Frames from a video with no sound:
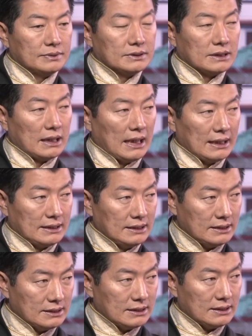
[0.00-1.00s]

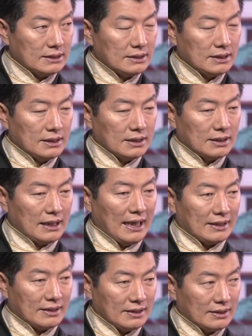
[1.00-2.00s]
delighted
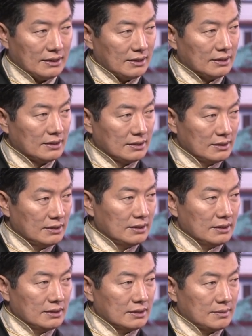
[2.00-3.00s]
that the
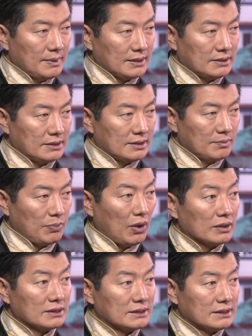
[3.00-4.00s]
Tibetan
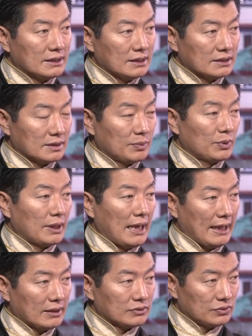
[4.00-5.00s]
Policy and Support
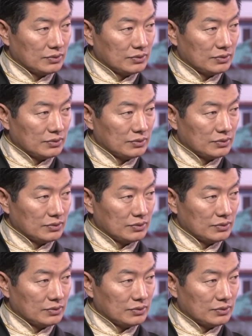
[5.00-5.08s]
Act